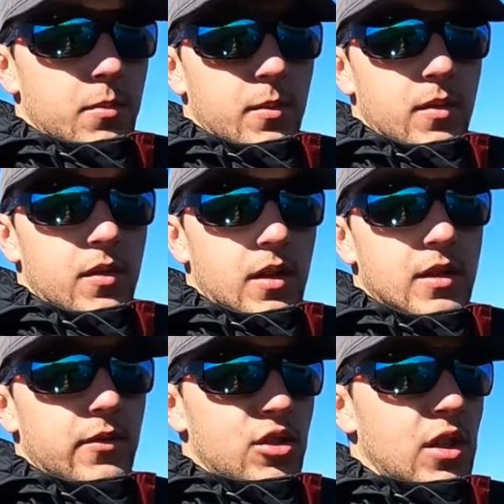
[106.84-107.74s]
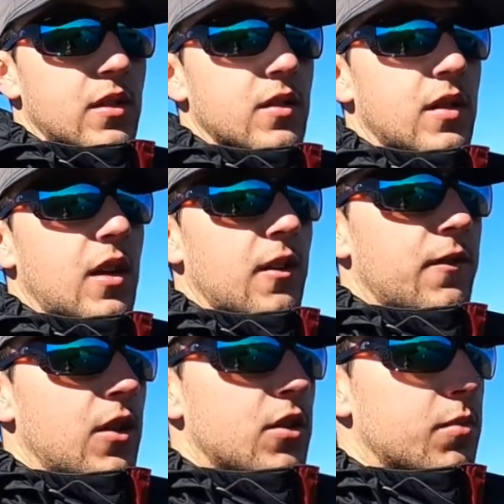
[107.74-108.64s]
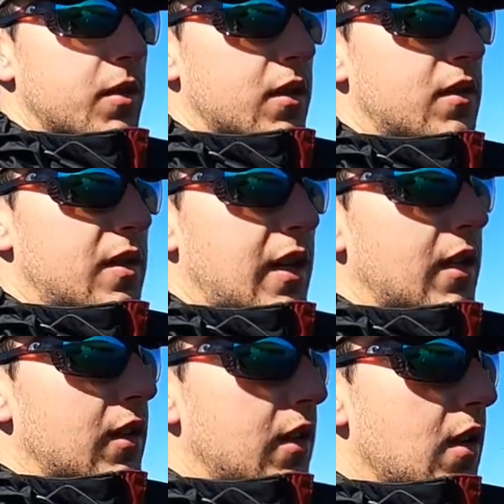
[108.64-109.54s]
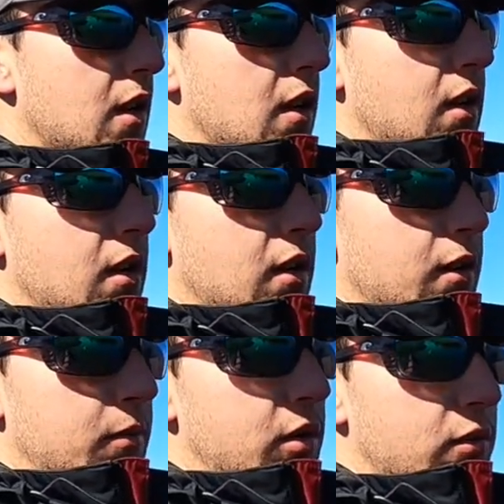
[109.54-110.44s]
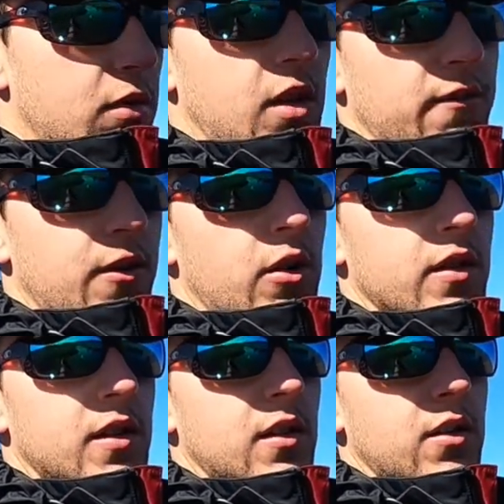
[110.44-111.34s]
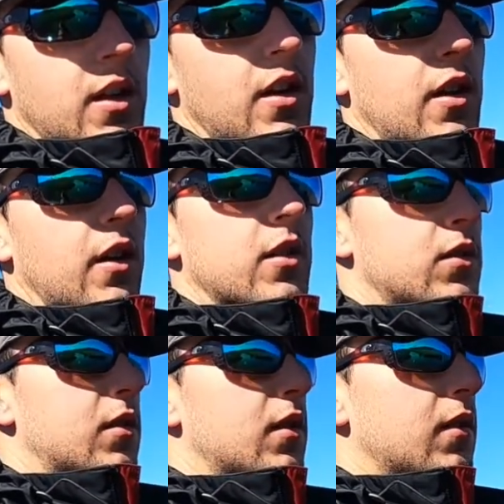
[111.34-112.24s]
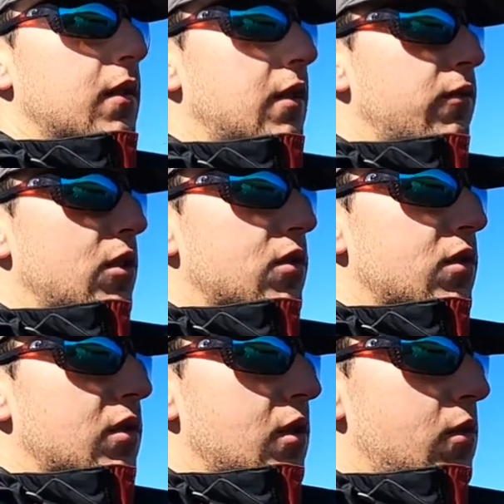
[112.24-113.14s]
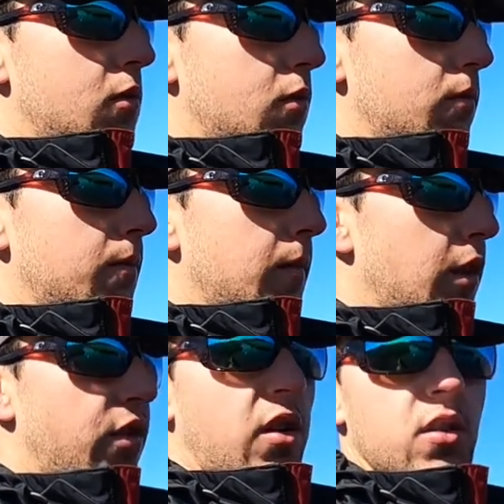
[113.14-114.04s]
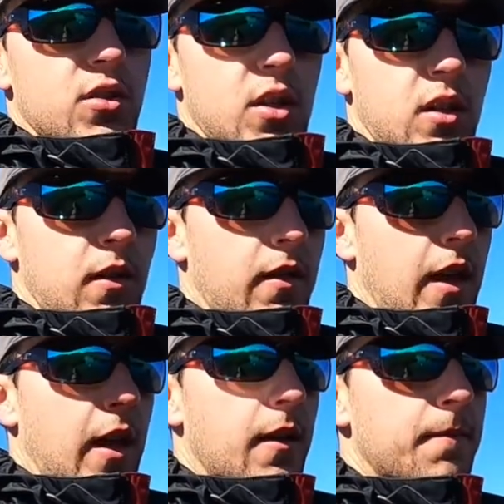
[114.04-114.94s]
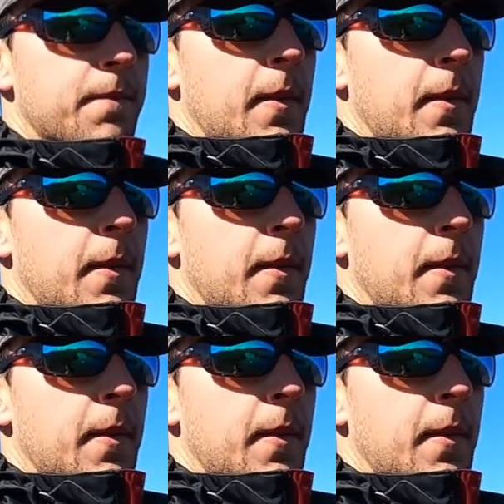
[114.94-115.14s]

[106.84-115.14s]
of a chance to scare the fish, but secondly, you can really focus in on the area because these fish are so lethargic that